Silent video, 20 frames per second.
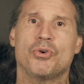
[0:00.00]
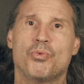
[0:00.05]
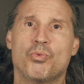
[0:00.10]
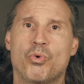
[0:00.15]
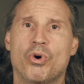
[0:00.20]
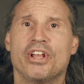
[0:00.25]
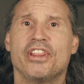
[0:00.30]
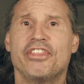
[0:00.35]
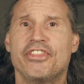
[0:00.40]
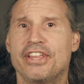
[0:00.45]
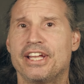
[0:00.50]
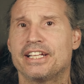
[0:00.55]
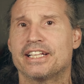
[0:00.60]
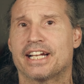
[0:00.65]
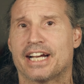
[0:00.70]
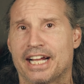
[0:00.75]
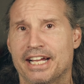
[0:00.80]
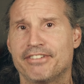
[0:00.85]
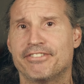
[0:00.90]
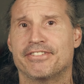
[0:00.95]
One thing
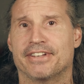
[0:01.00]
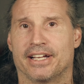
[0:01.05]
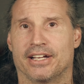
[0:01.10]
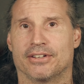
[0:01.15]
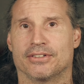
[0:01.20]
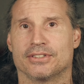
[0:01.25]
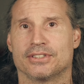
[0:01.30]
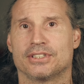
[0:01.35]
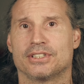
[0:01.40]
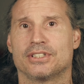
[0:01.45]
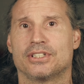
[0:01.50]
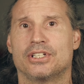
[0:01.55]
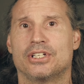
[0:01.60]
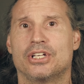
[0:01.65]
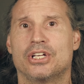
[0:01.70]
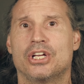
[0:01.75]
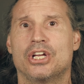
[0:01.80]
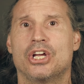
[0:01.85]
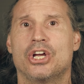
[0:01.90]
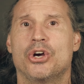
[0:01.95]
that I found
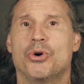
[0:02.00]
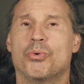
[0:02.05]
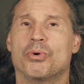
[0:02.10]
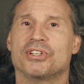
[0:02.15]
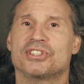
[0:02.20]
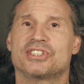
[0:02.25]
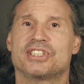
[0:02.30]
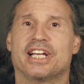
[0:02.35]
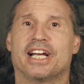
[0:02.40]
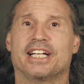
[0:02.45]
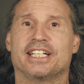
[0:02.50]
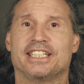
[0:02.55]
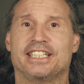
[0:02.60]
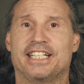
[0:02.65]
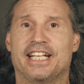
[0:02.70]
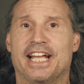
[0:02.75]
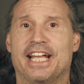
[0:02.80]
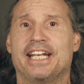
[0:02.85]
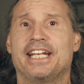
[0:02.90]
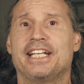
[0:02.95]
was that
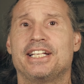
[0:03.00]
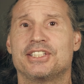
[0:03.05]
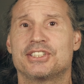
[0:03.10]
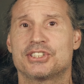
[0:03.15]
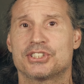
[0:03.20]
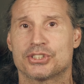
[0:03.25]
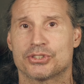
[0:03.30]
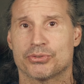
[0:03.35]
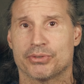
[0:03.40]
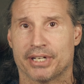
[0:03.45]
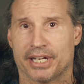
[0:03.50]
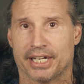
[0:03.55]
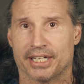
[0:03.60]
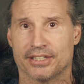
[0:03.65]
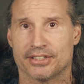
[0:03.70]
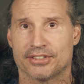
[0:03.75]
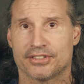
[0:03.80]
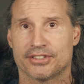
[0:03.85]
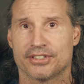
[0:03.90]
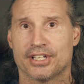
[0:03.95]
gaining
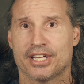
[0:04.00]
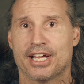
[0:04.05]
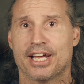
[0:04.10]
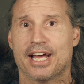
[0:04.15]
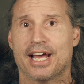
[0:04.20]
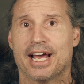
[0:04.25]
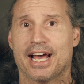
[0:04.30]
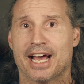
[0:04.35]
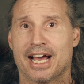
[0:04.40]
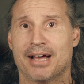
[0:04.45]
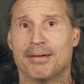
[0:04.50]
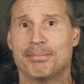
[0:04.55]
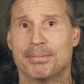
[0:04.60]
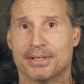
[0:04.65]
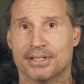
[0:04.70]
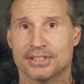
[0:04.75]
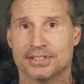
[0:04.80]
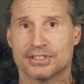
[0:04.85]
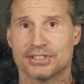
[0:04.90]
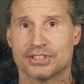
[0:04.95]
strength
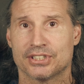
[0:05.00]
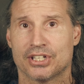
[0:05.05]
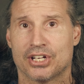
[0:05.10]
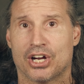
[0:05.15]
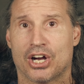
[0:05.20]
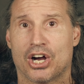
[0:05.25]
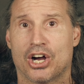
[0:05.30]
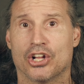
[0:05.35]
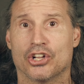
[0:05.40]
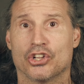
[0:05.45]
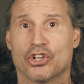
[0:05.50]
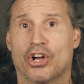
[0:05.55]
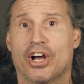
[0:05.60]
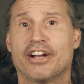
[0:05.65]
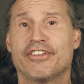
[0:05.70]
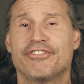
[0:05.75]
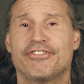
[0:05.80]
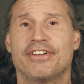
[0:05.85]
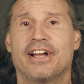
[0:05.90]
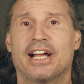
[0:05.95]
happened a
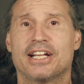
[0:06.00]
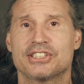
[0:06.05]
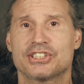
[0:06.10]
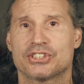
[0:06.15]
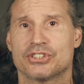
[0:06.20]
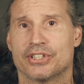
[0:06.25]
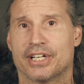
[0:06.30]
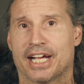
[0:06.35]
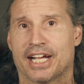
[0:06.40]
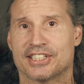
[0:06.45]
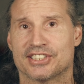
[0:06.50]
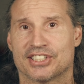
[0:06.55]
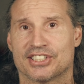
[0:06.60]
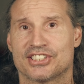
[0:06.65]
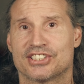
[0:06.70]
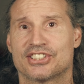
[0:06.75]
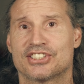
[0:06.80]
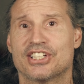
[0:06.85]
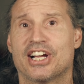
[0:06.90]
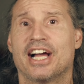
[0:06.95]
lot faster as a
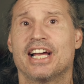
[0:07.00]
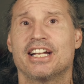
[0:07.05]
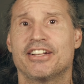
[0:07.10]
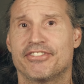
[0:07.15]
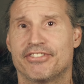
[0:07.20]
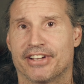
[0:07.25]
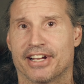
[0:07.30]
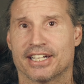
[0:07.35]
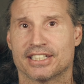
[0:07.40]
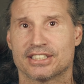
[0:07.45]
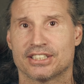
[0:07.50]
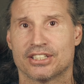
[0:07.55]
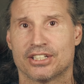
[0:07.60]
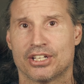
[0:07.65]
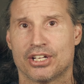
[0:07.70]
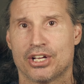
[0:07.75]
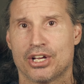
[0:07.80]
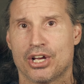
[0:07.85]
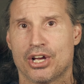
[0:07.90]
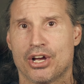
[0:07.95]
side effect
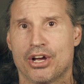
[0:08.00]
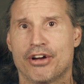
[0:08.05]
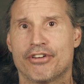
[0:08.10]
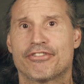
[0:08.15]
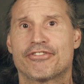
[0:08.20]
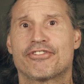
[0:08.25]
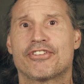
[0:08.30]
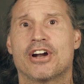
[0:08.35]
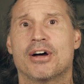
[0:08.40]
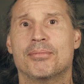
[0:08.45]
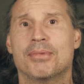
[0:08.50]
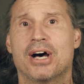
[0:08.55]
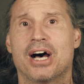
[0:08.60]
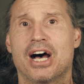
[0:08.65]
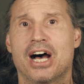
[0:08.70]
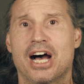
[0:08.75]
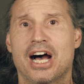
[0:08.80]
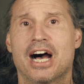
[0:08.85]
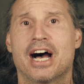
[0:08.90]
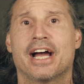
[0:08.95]
from
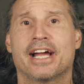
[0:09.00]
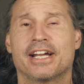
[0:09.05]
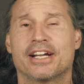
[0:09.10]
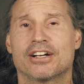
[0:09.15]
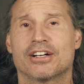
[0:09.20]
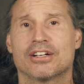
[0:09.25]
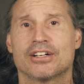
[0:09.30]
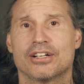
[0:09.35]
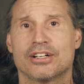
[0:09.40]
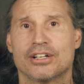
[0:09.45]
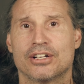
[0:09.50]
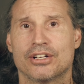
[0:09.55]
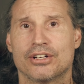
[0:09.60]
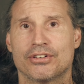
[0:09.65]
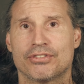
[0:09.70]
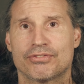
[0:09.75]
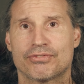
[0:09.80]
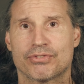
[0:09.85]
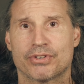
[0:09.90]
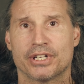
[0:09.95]
higher
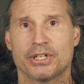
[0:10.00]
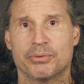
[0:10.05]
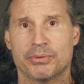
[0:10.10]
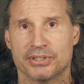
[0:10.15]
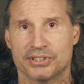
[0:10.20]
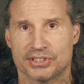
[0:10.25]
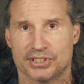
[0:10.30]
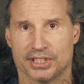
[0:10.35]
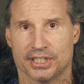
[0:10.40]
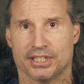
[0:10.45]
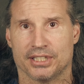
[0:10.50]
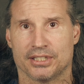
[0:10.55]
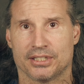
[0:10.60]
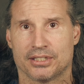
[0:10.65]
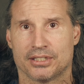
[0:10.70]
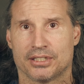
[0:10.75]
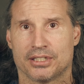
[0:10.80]
frequency.